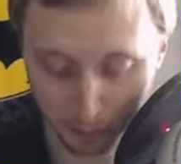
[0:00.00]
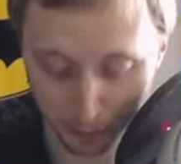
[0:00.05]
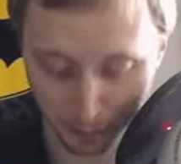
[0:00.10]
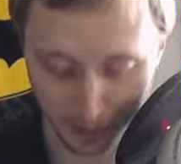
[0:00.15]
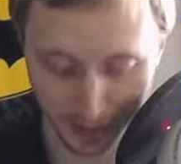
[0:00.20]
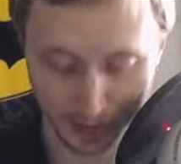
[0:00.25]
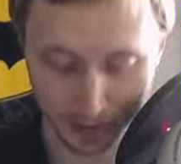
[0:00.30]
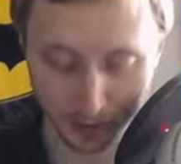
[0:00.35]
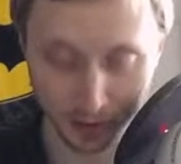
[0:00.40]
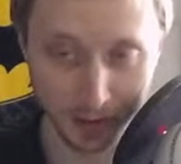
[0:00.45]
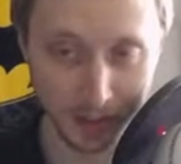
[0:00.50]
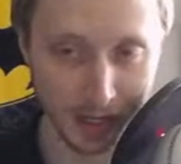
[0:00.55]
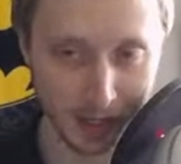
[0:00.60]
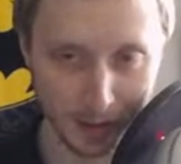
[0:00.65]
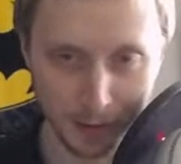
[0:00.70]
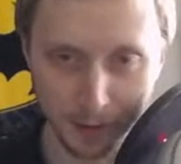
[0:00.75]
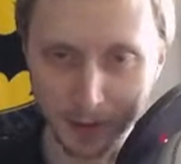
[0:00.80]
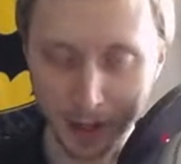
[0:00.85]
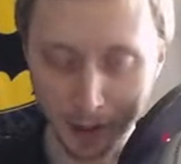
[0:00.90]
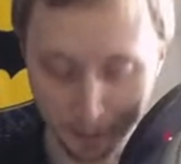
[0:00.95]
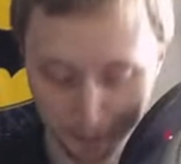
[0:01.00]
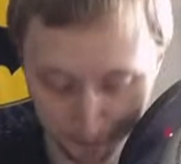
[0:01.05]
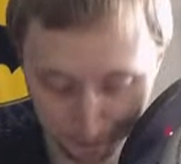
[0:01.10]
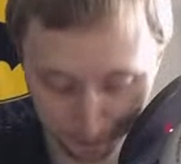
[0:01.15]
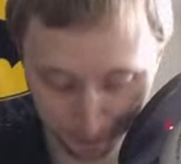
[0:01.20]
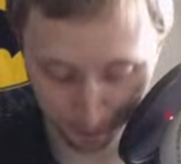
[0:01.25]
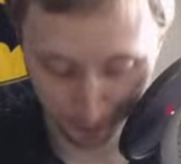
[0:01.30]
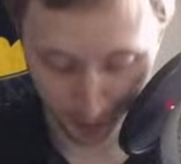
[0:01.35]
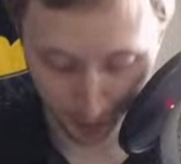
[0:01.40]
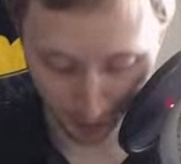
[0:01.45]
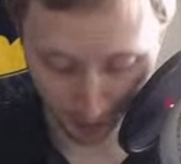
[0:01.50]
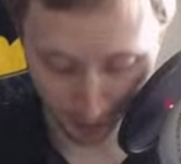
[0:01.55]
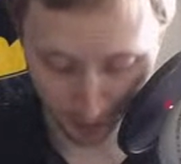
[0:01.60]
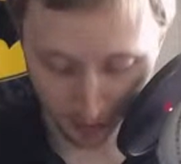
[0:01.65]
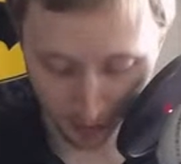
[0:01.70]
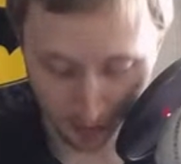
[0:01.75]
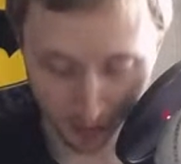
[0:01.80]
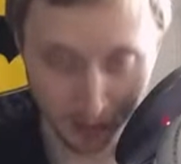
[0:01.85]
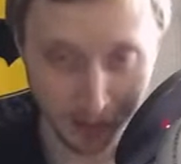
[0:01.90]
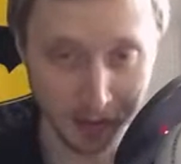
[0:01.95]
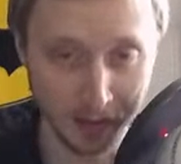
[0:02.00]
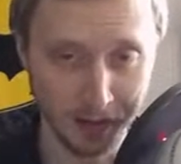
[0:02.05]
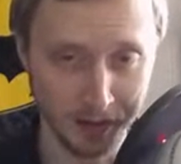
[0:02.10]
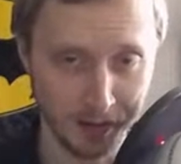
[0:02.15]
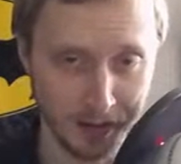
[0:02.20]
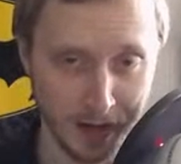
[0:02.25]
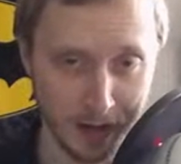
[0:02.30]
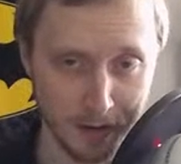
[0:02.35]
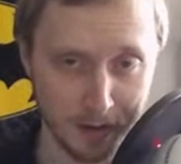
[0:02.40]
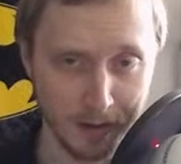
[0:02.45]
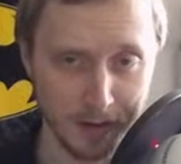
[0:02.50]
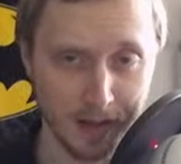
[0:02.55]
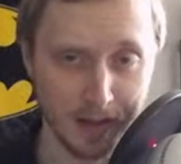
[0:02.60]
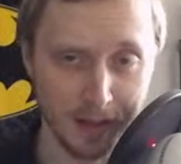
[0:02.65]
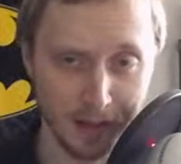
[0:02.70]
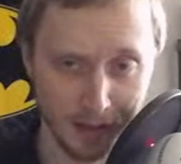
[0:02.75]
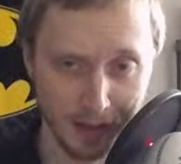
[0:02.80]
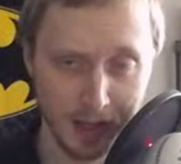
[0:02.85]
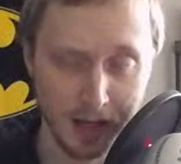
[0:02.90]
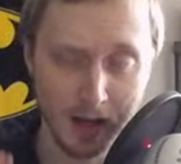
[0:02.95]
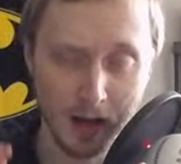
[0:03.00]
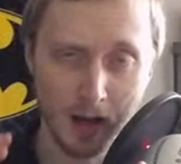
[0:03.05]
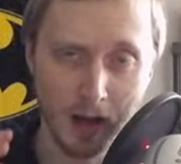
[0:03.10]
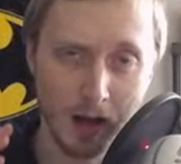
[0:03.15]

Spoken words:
That's all you got to do there. Now, the